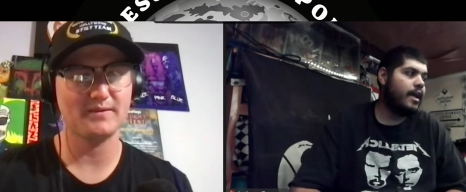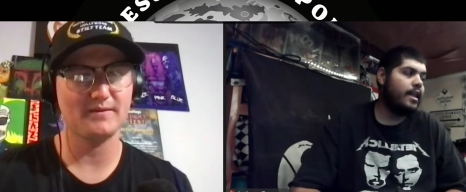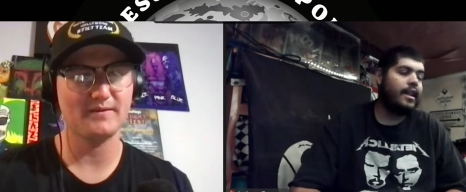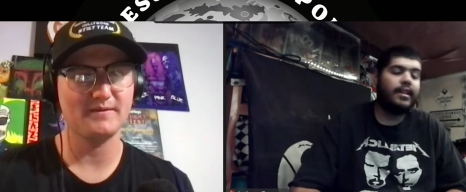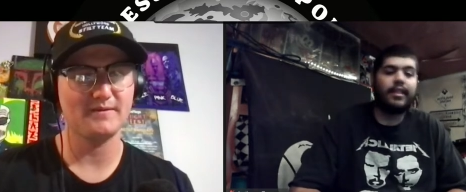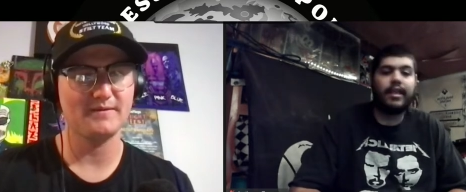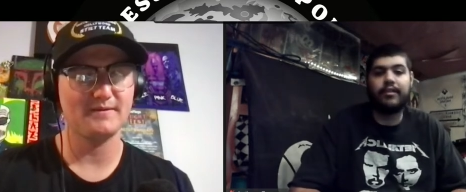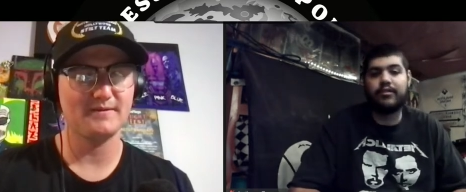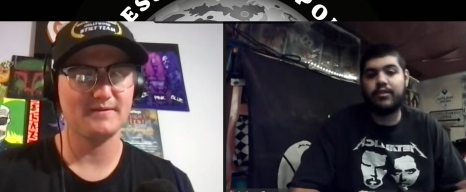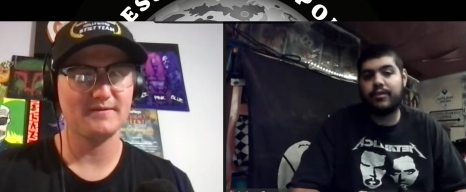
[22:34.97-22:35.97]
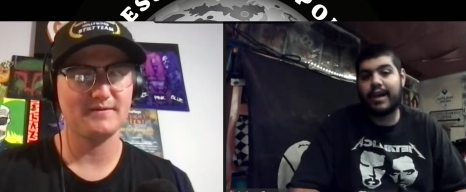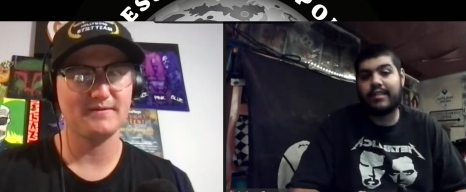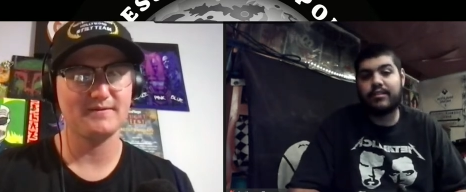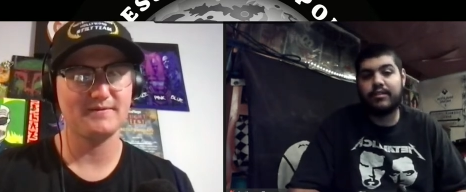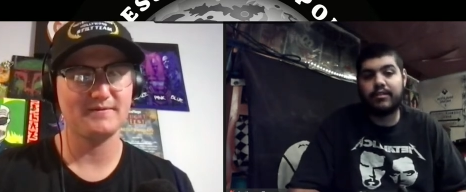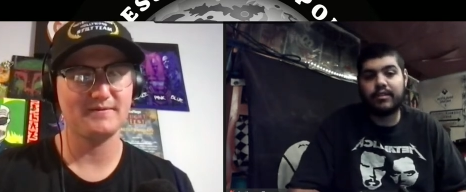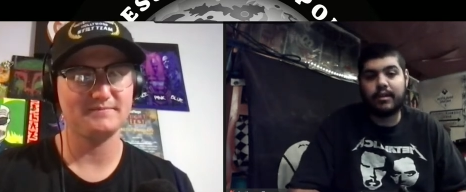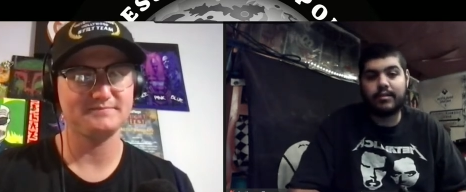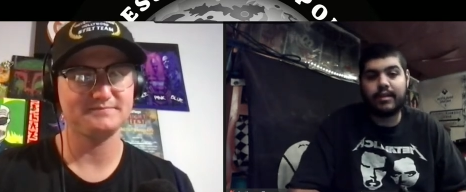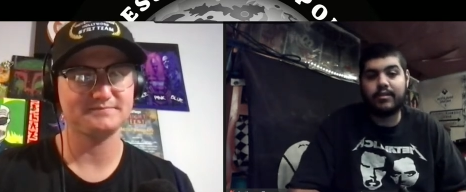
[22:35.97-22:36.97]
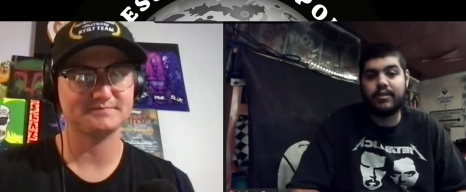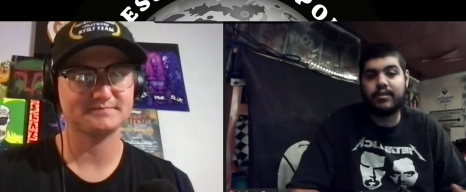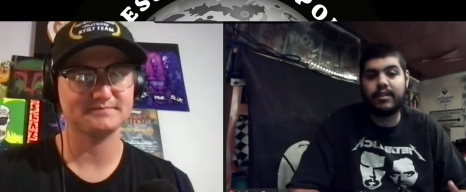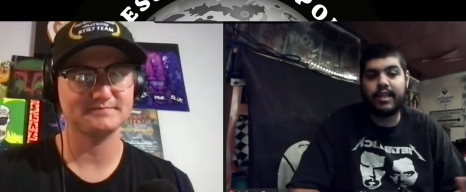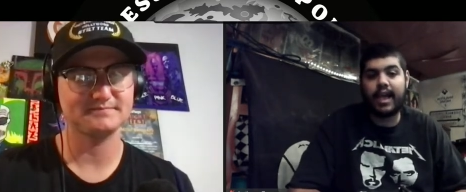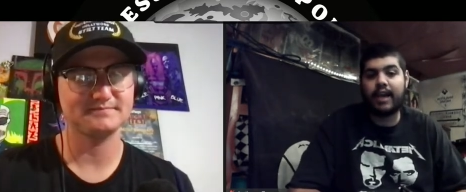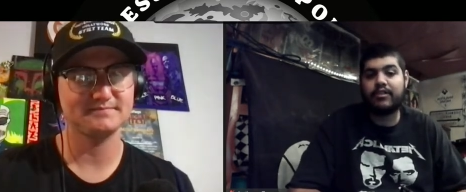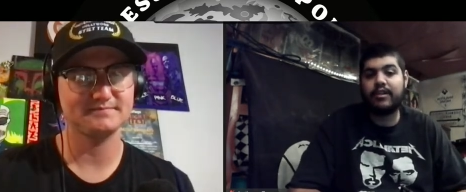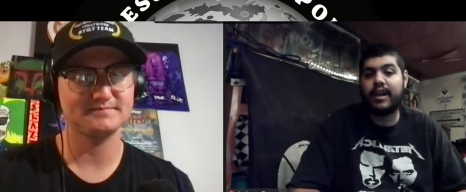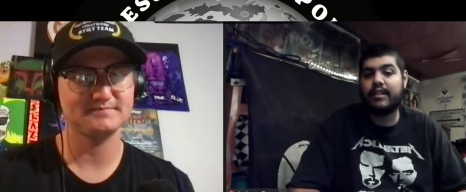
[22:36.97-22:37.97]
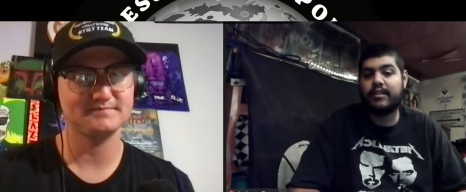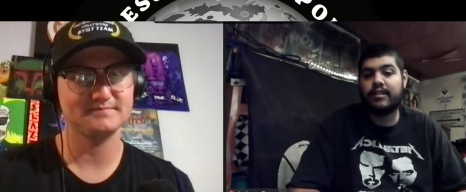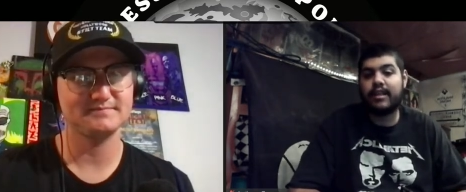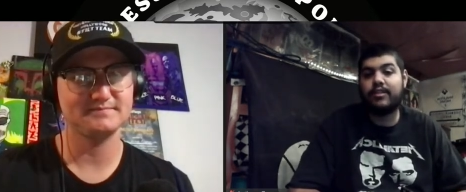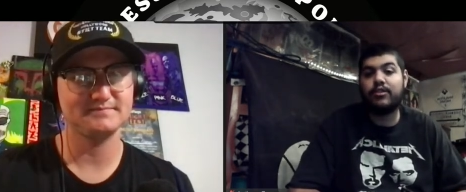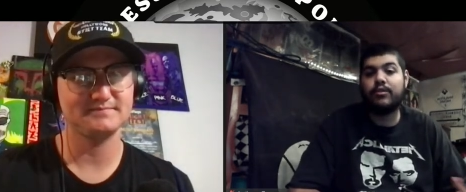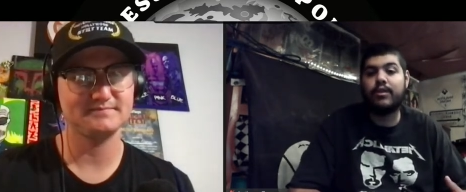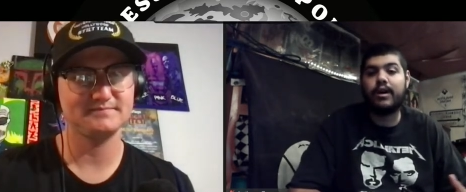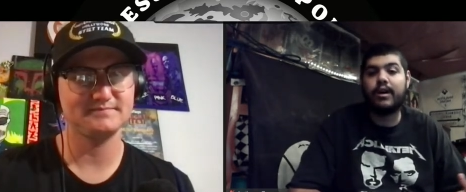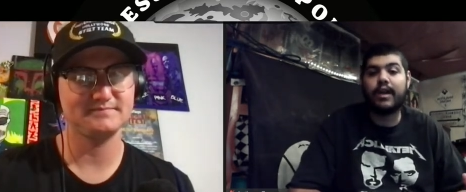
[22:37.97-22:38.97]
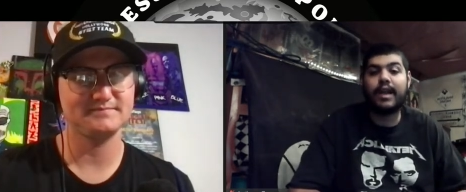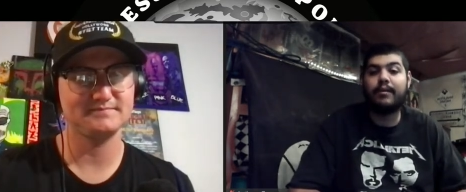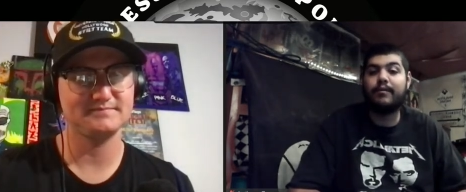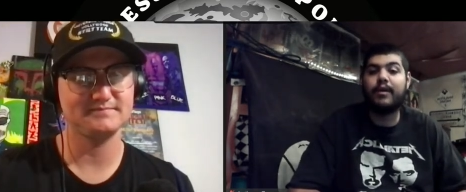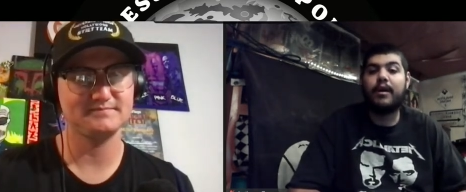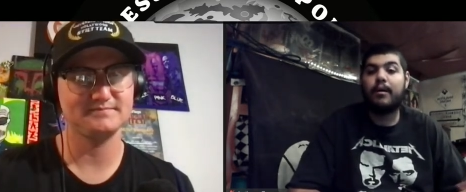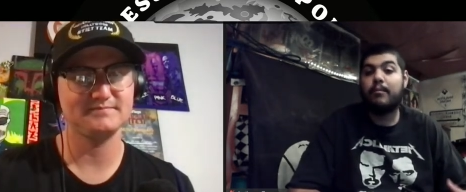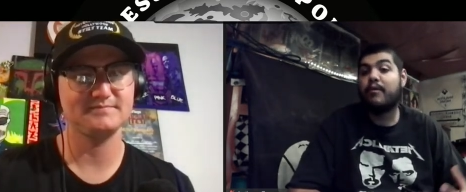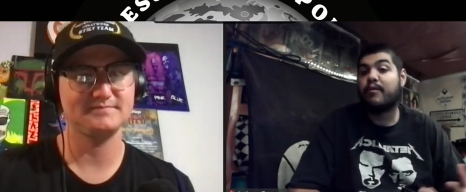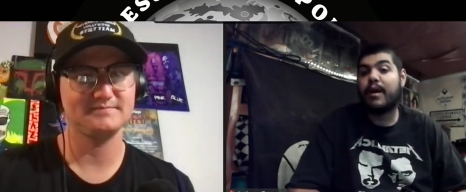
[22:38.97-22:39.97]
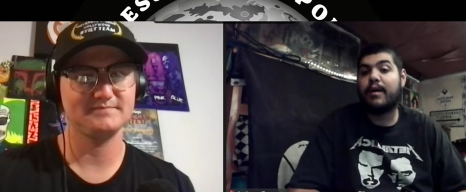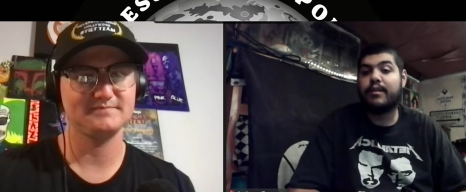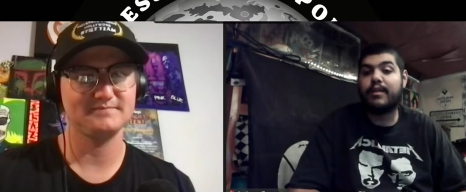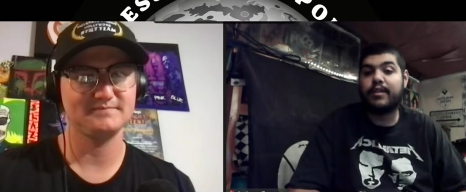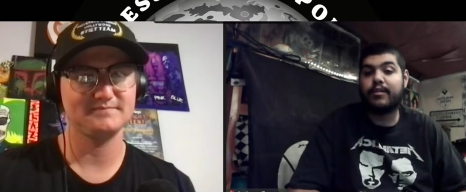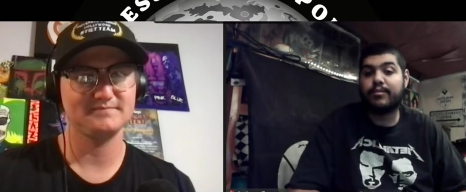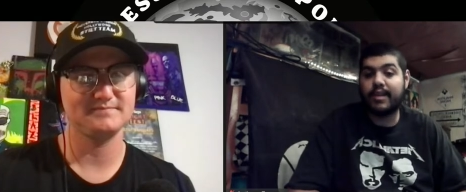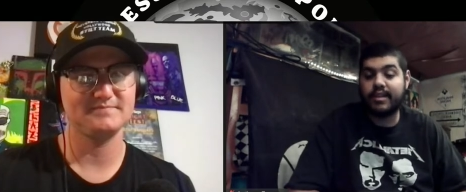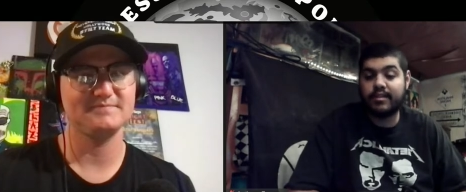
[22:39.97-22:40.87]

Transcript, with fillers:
Speaker 1: uh, and, and the other two got to do this a couple times, is they actually got to let you uh, kind of move around to the other